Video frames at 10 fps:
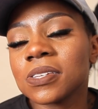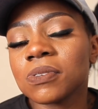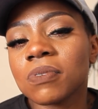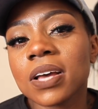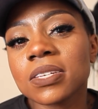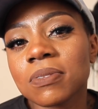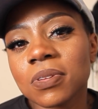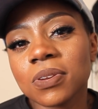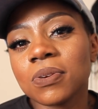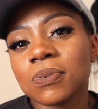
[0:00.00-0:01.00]
try
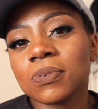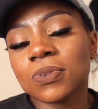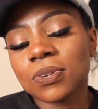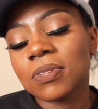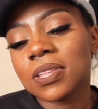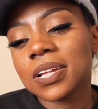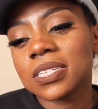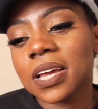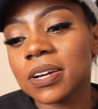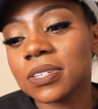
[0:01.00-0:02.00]
something new, do something that
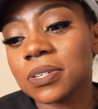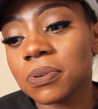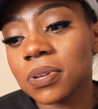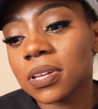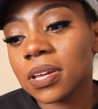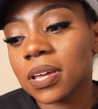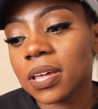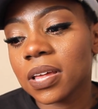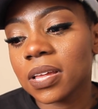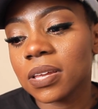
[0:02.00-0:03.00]
scares you, and,
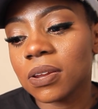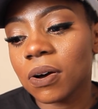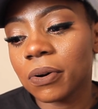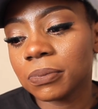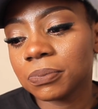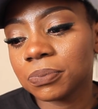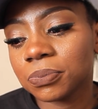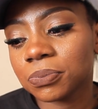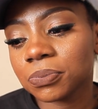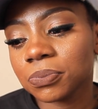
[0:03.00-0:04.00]
you know,
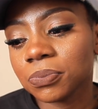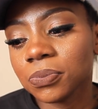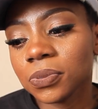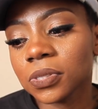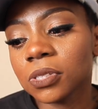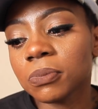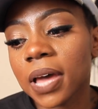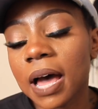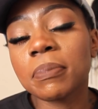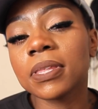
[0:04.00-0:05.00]
you'll be
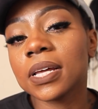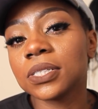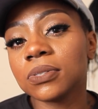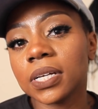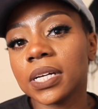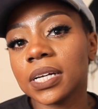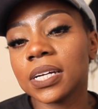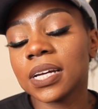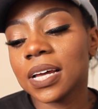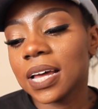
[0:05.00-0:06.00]
happy that you did it.
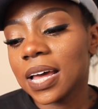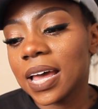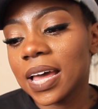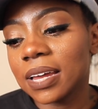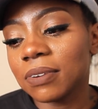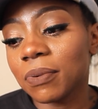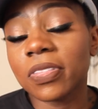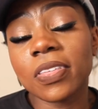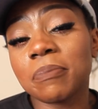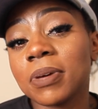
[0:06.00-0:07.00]
And
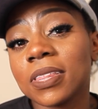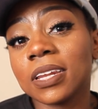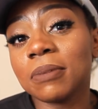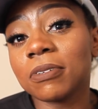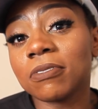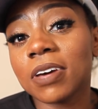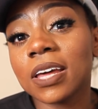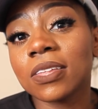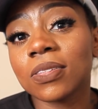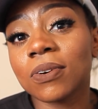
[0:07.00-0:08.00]
whether that be the leap of
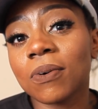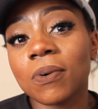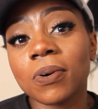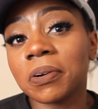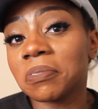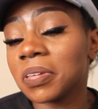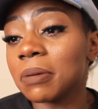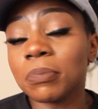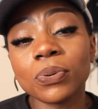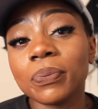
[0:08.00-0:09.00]
faith or the
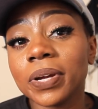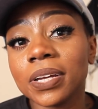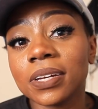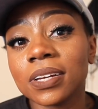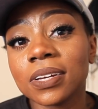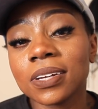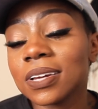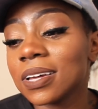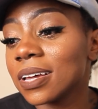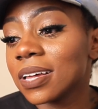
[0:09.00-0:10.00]
in-between,
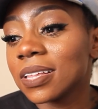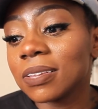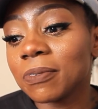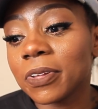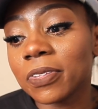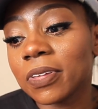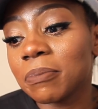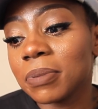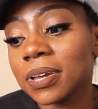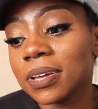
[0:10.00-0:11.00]
whether
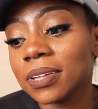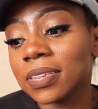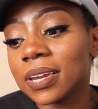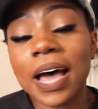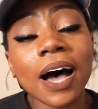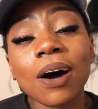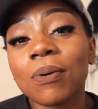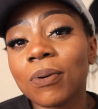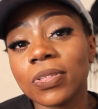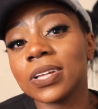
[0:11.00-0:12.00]
that be the
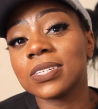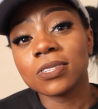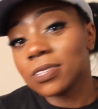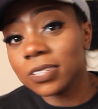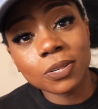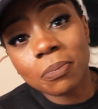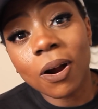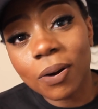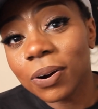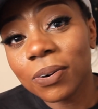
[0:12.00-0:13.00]
now or the
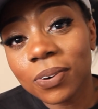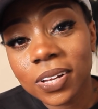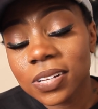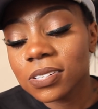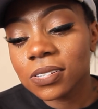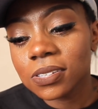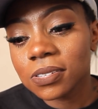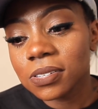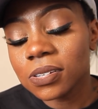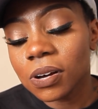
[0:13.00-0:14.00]
tomorrow,
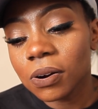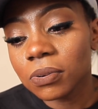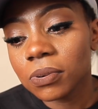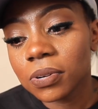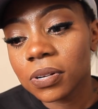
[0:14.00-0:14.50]
you know,